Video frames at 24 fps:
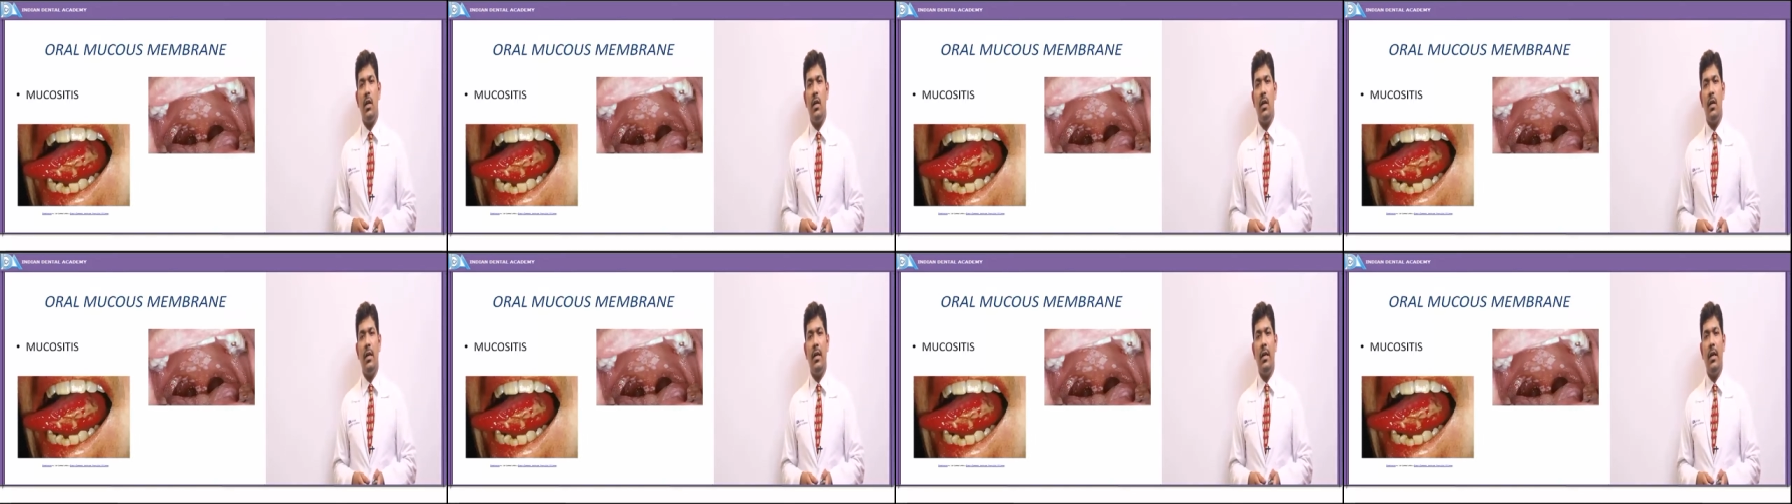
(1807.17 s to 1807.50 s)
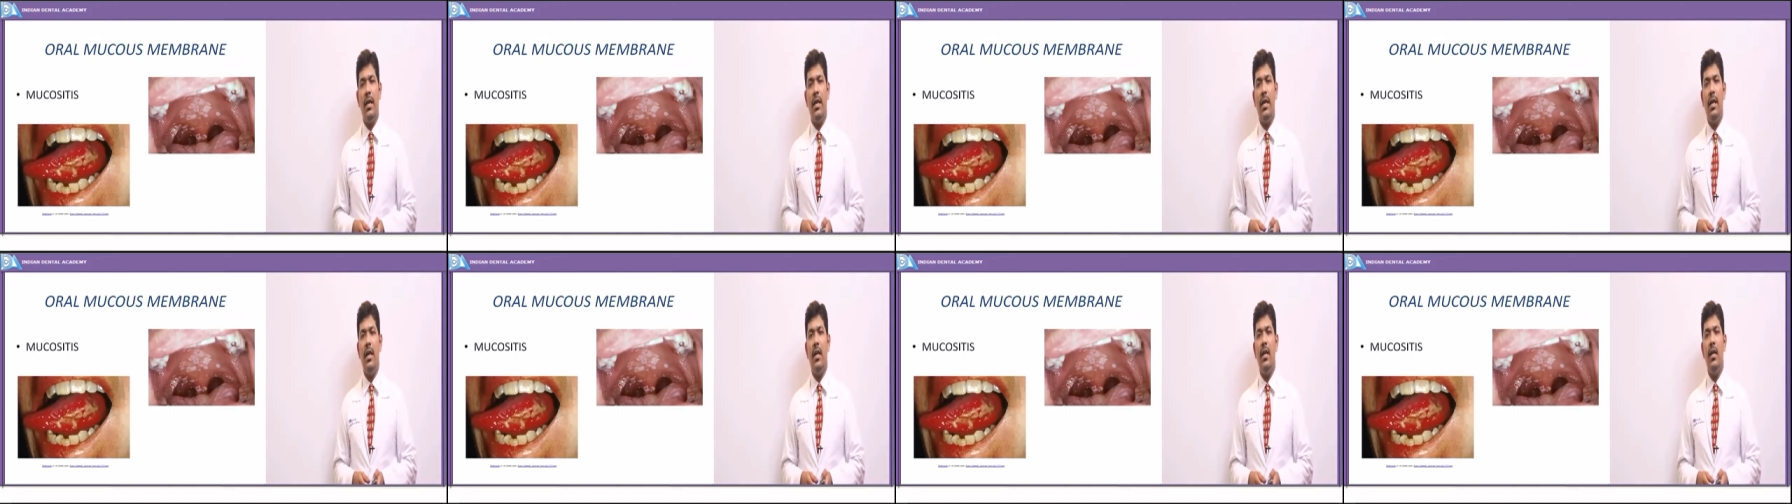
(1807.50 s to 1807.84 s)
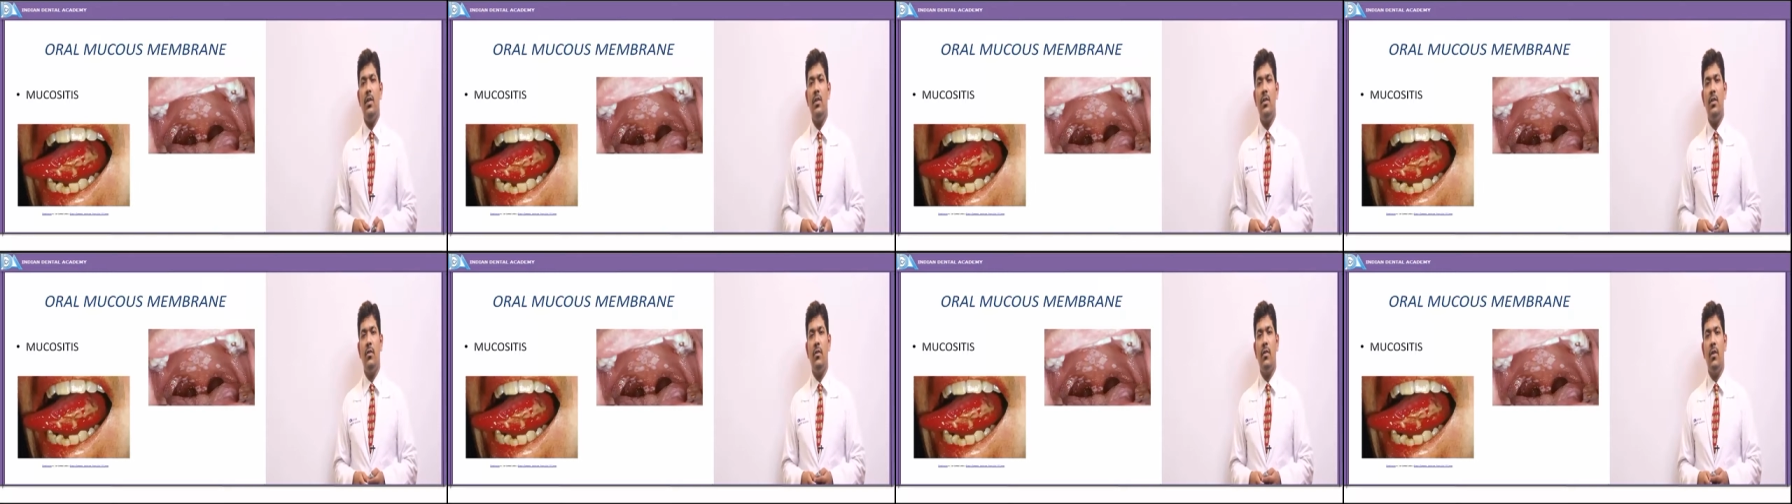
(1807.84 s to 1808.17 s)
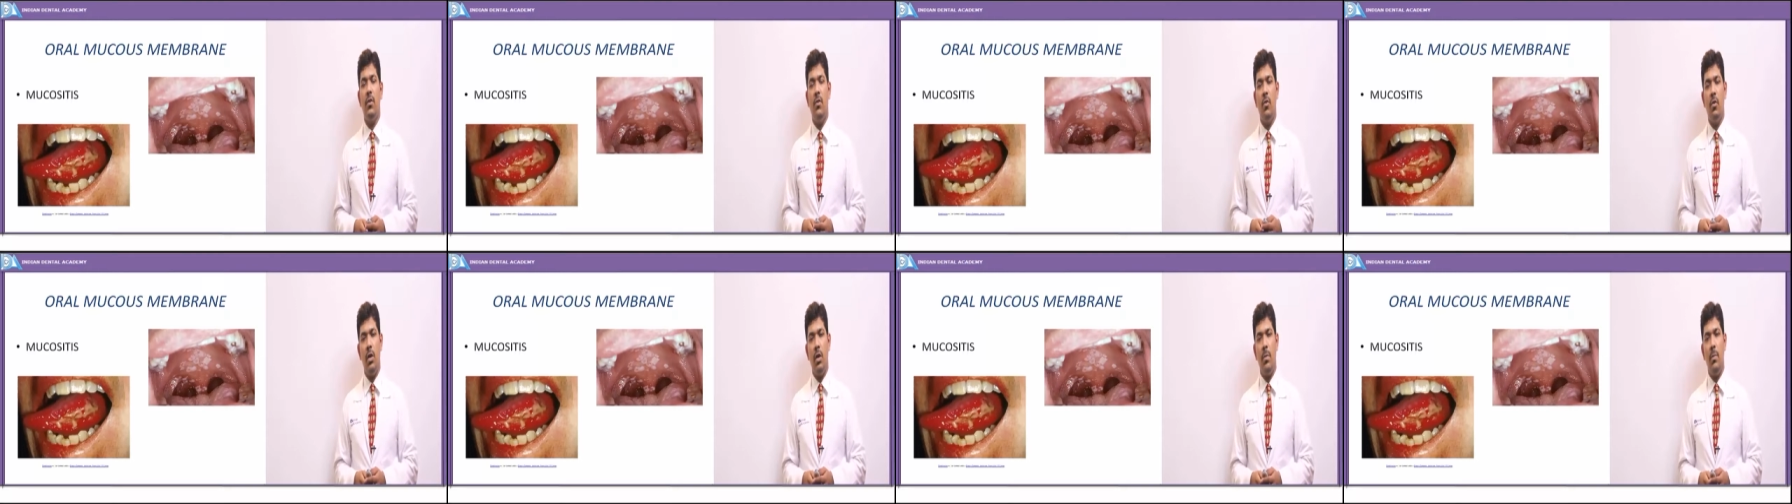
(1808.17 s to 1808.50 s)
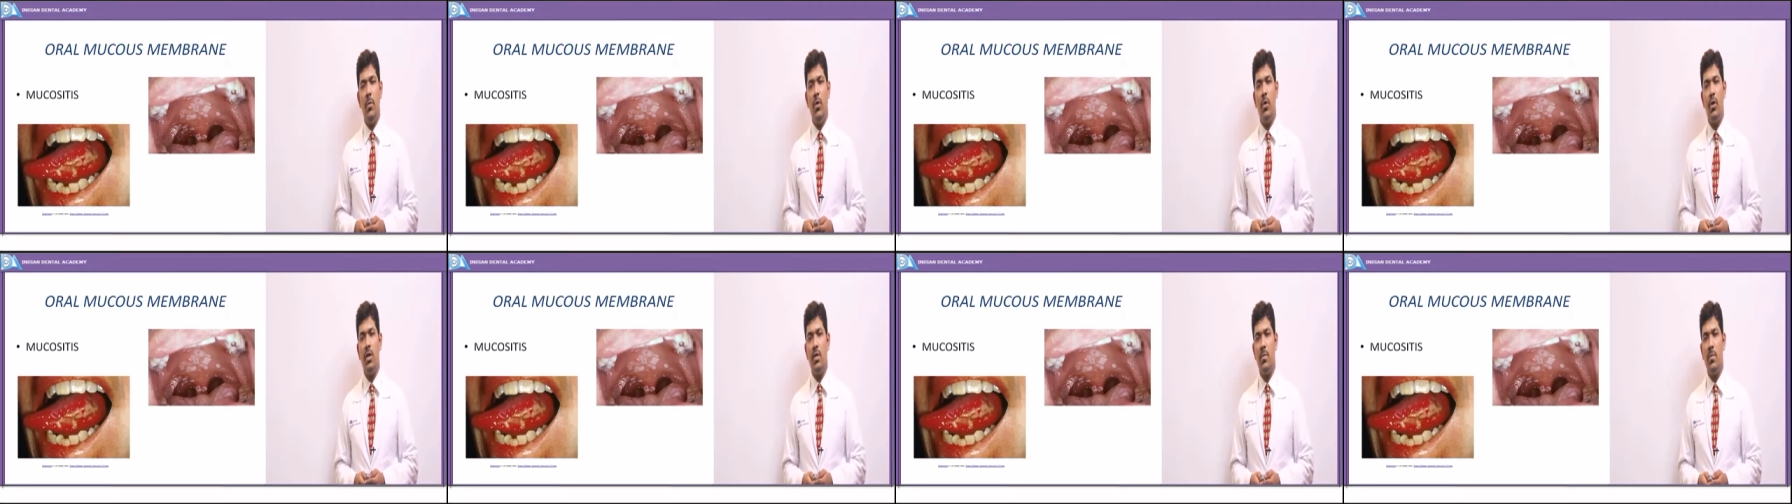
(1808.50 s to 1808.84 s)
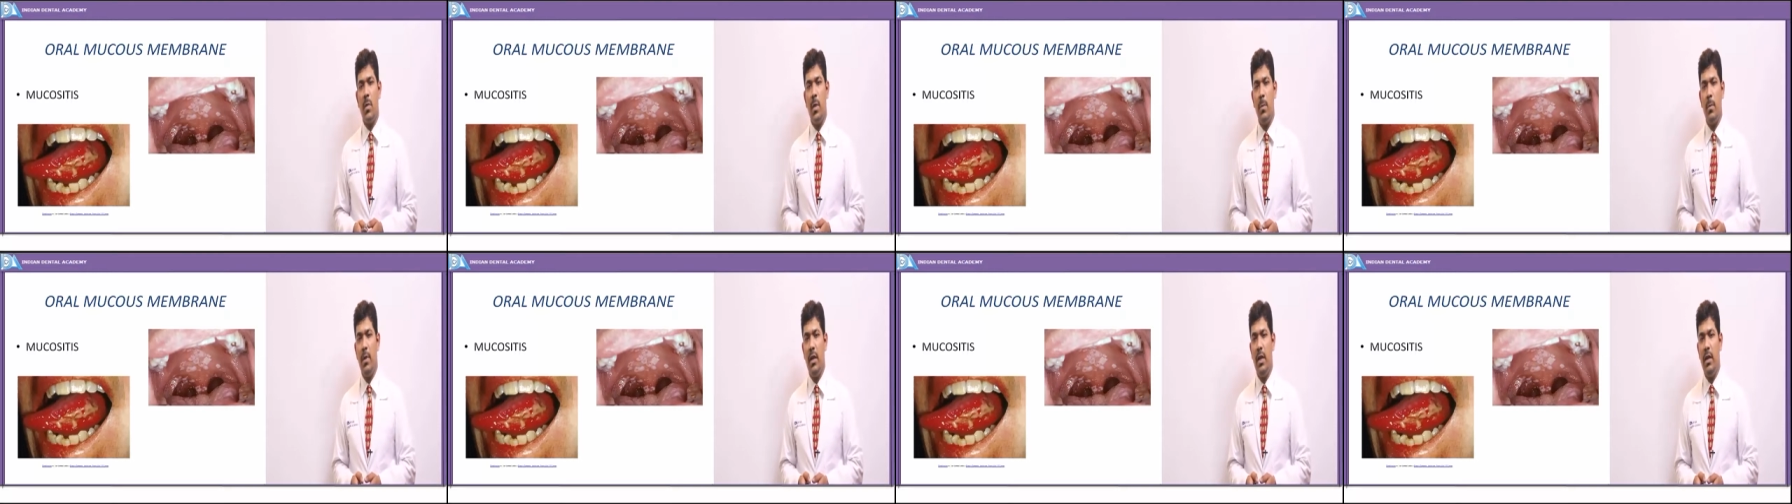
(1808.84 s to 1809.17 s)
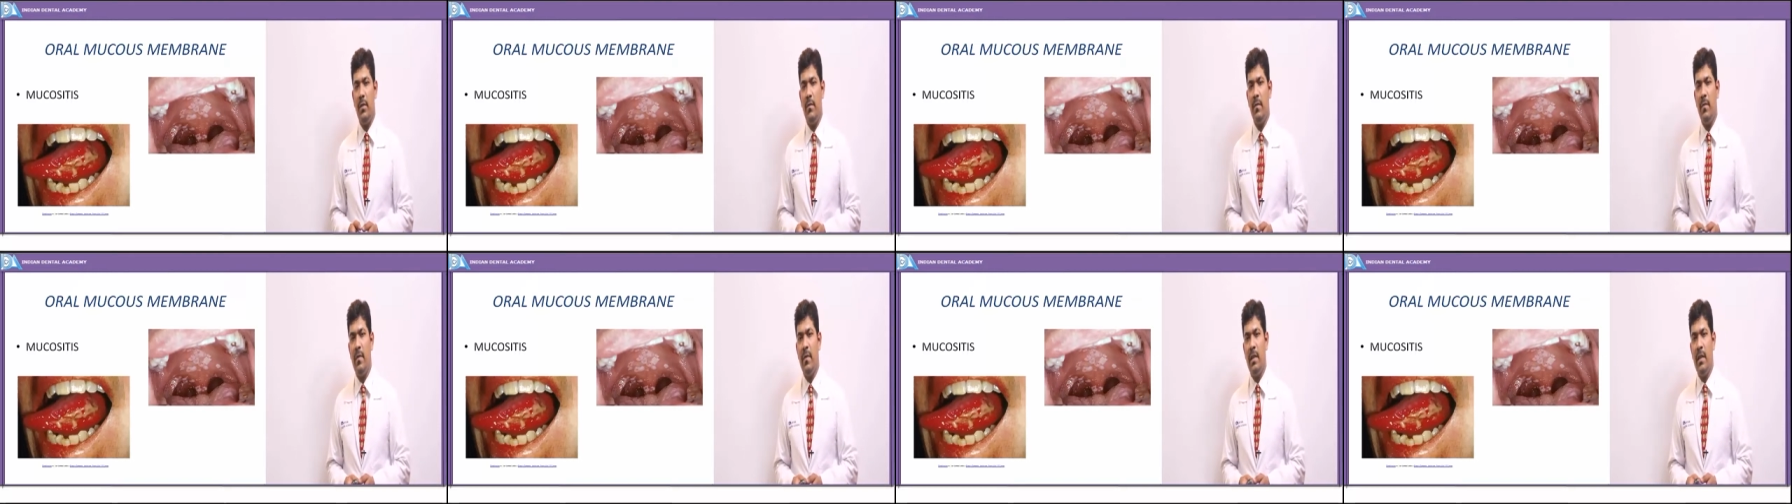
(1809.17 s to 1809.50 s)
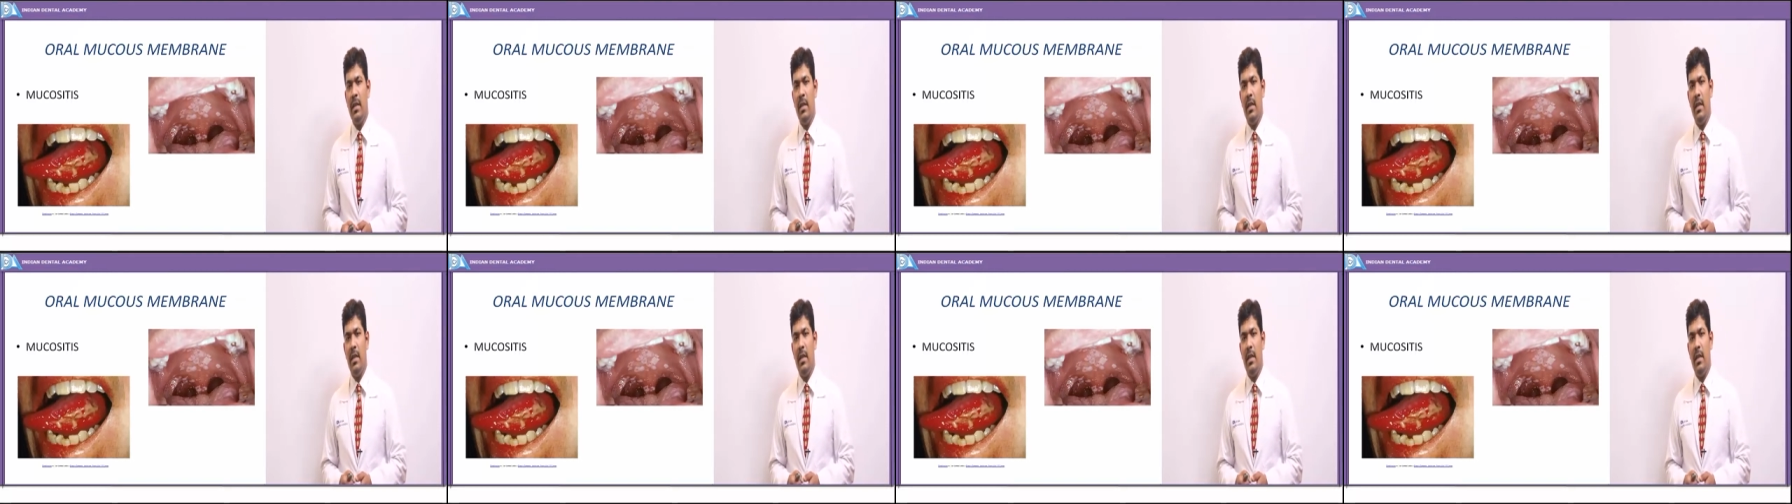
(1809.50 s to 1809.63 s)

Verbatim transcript: uh, layers of the oral mucous membrane.